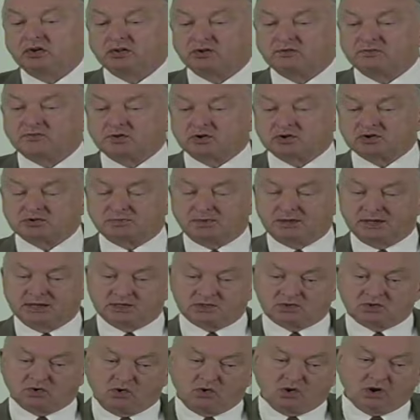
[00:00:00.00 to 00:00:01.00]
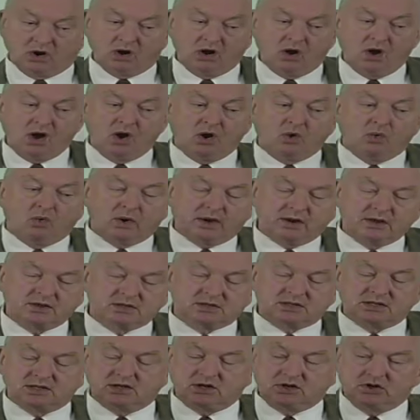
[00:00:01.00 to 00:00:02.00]
the first place, or what
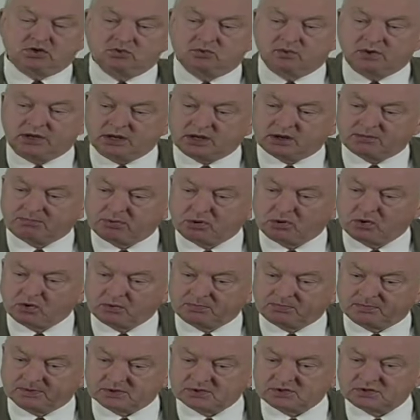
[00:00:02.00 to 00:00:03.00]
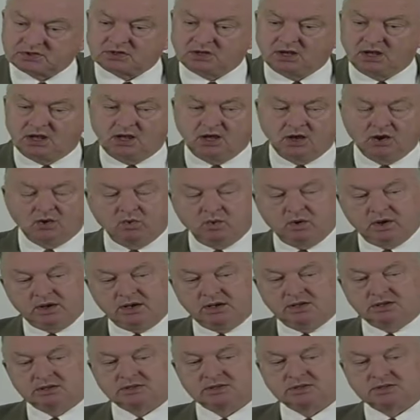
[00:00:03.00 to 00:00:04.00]
is the unique purpose, what
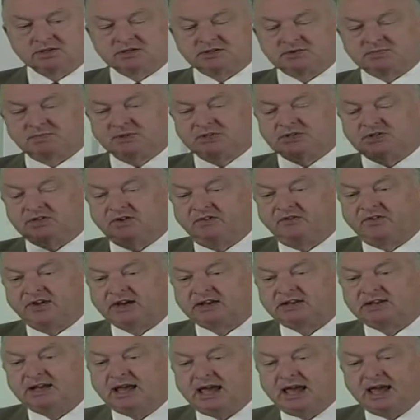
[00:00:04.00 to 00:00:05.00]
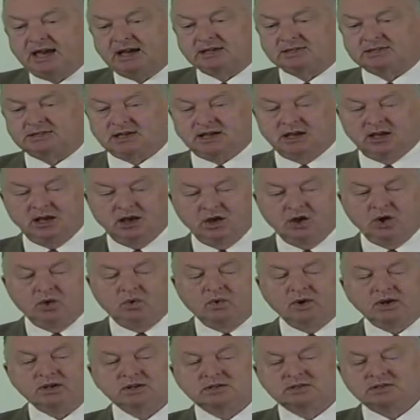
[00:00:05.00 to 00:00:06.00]
is the specific task,
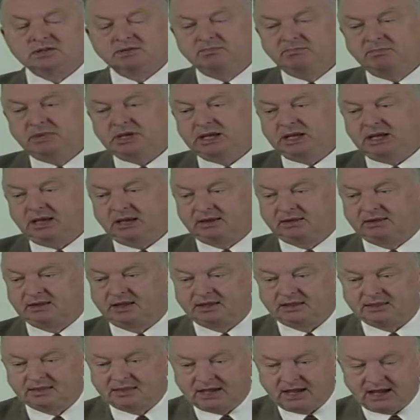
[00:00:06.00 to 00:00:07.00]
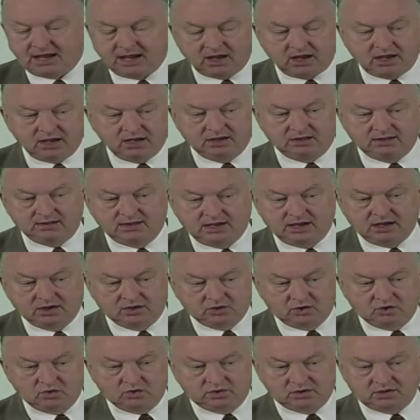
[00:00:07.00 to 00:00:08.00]
what is the meaning that they and they
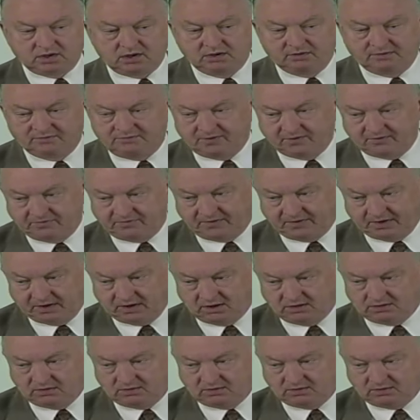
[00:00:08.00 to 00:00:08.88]
alone can fulfill,